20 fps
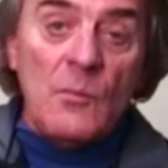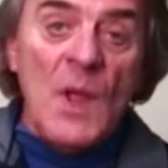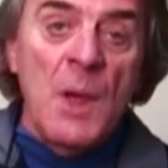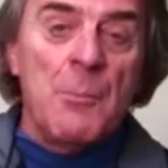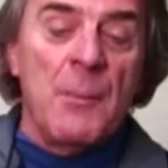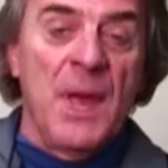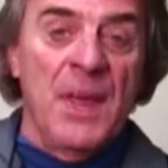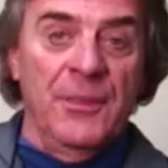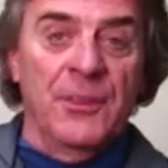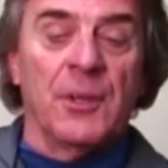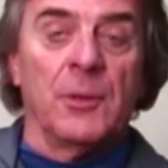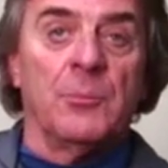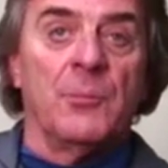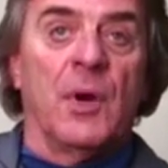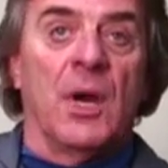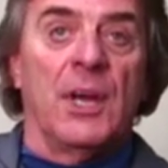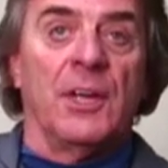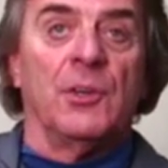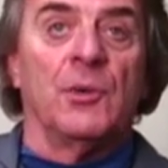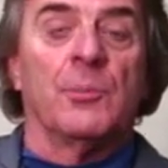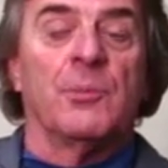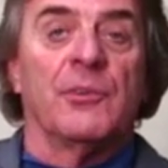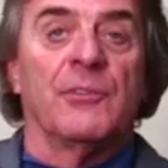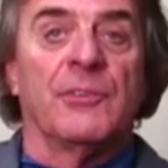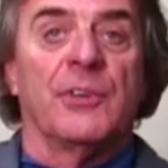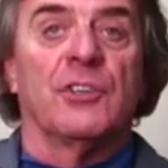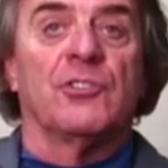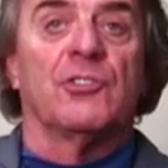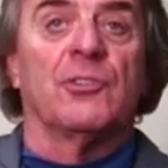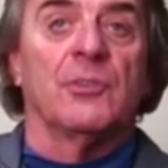method by your
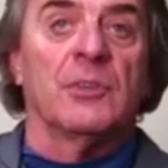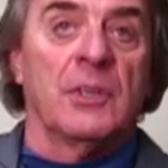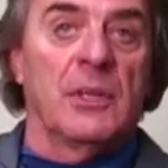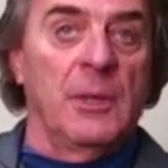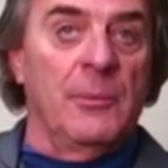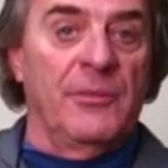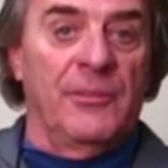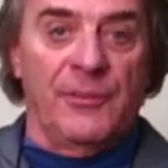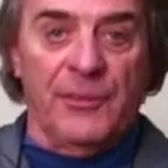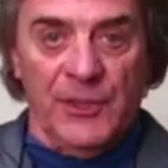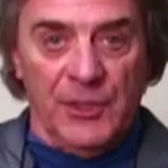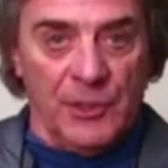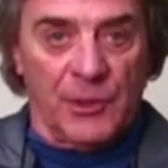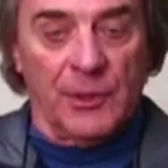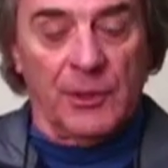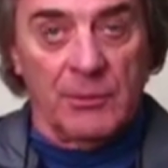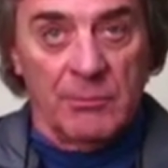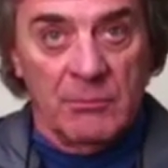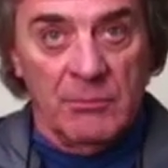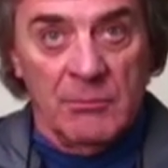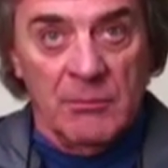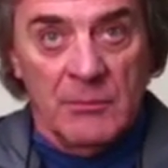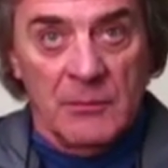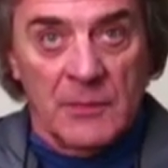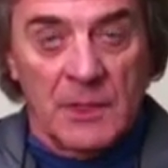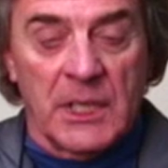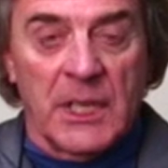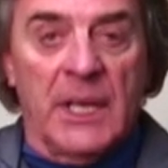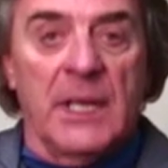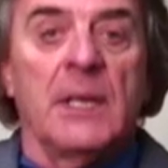professional club fitter.
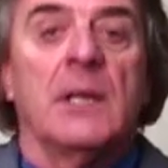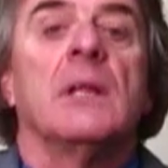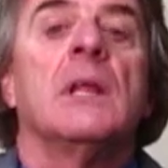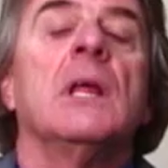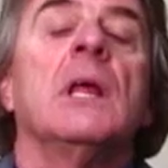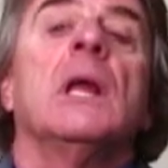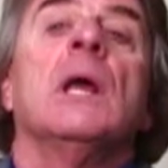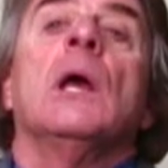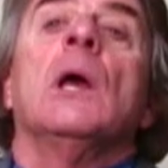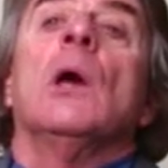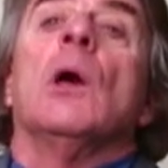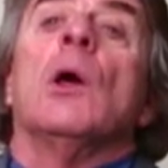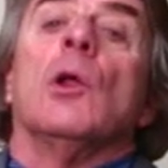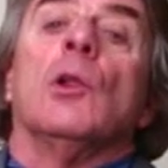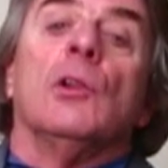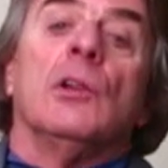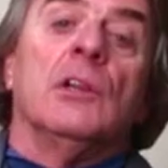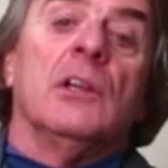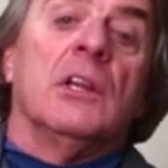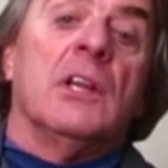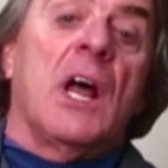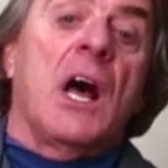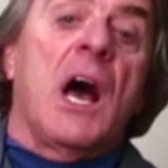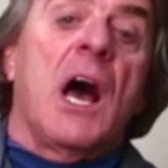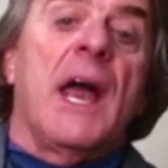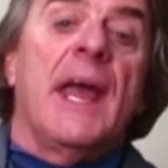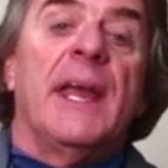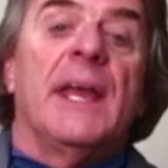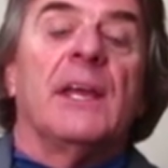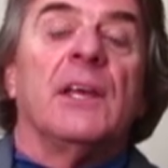Okay.
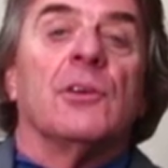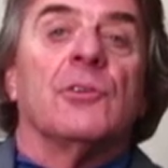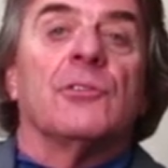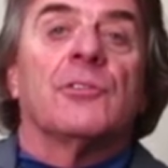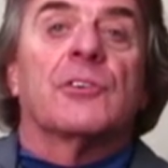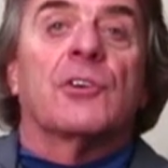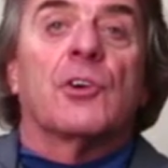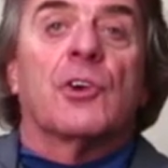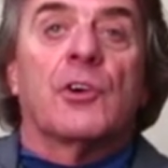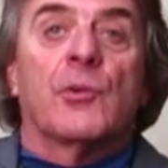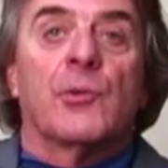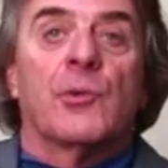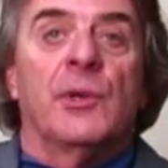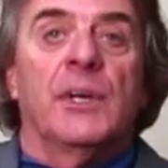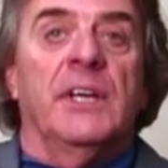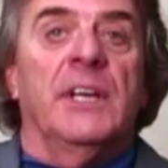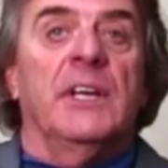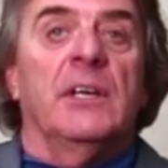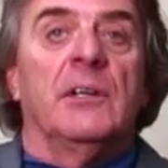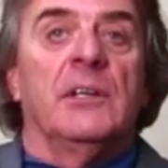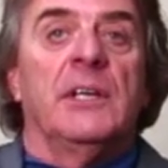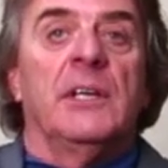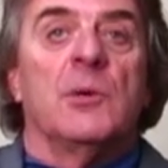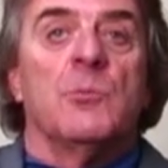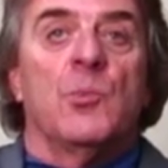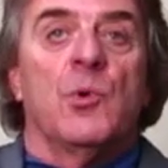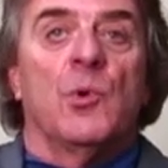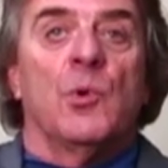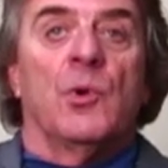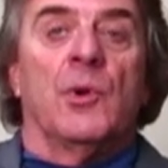Lie is critically
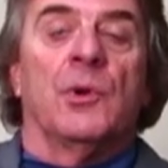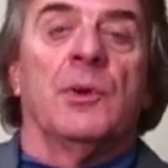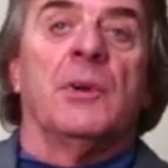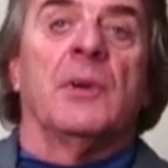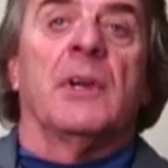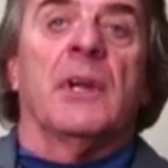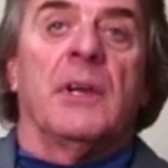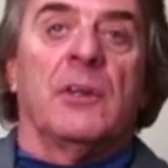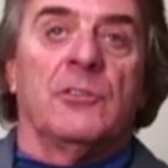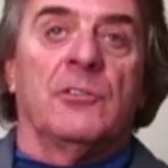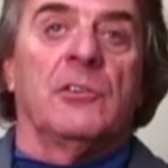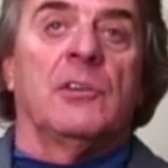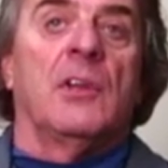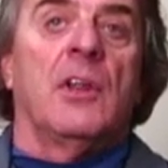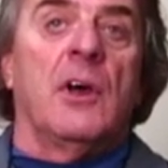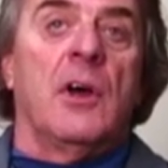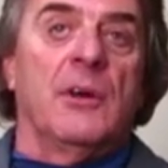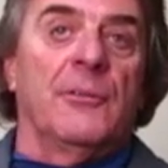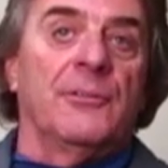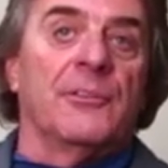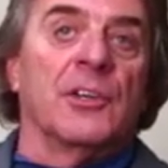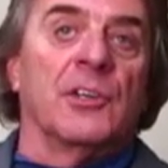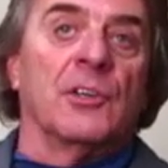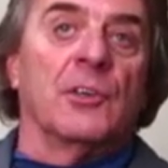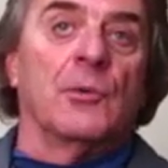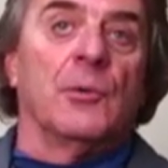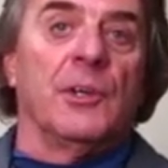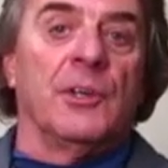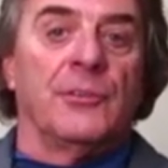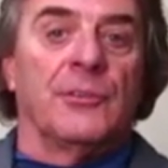important as loft
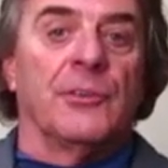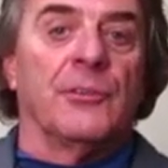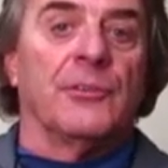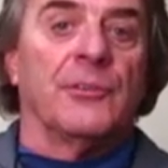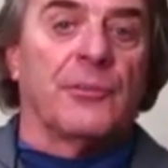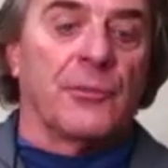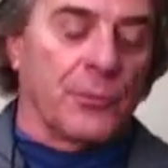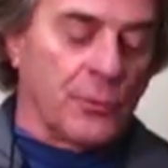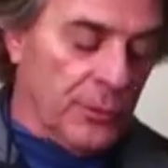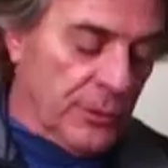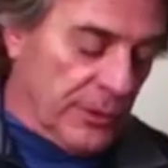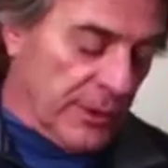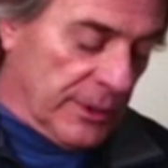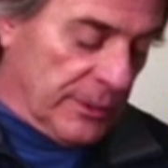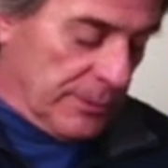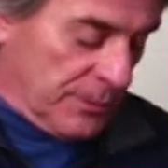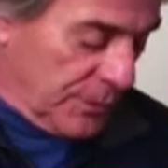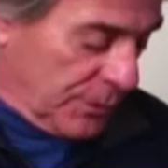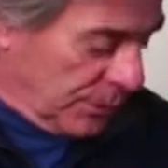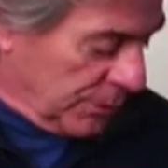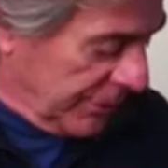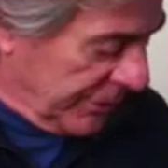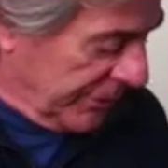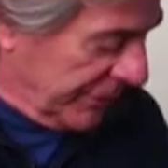increases through the